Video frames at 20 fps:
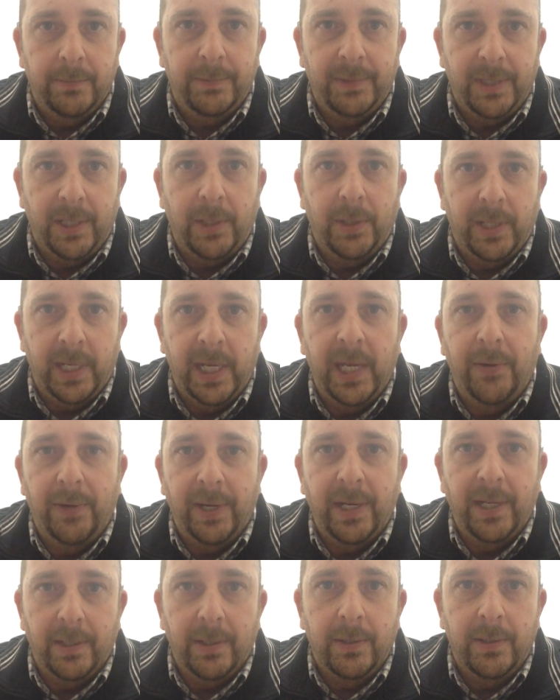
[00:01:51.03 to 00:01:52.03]
you know,
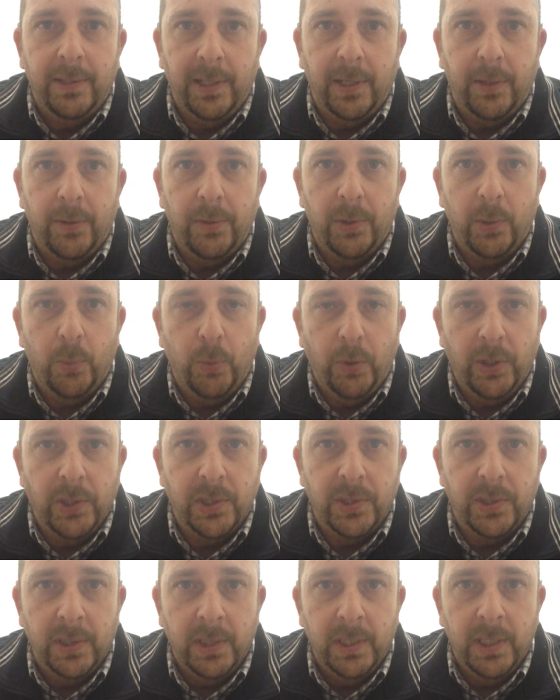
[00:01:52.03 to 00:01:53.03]
hearing, you know, the
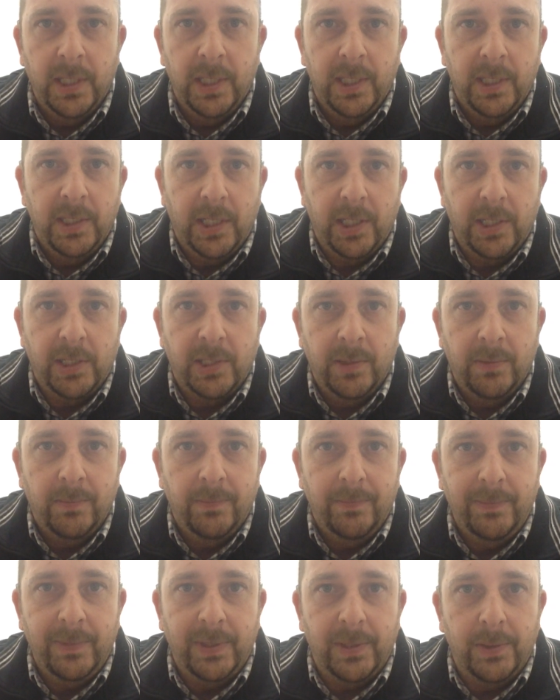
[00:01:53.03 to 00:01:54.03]
words that
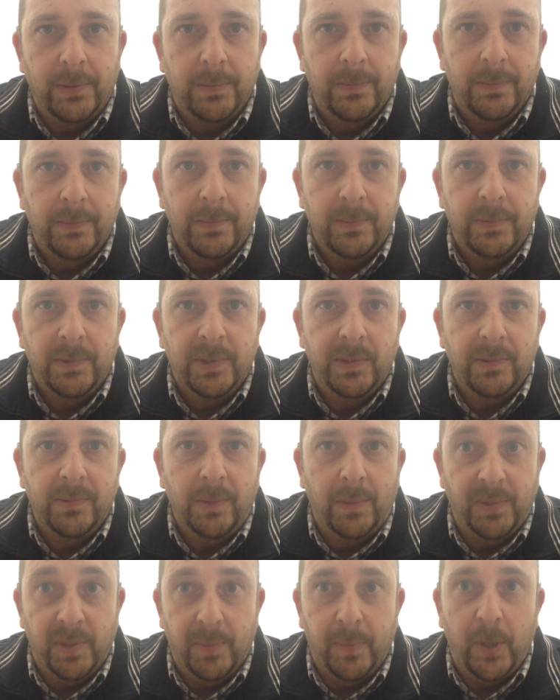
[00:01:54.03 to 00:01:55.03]

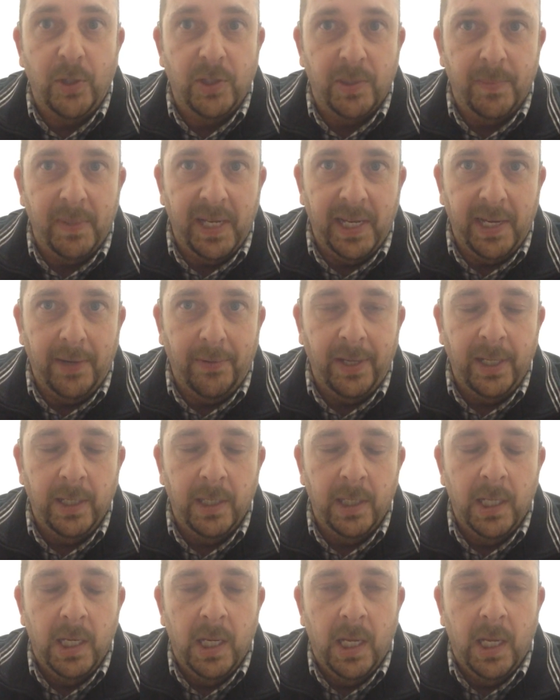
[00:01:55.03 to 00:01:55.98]
I'm supposed to be hearing.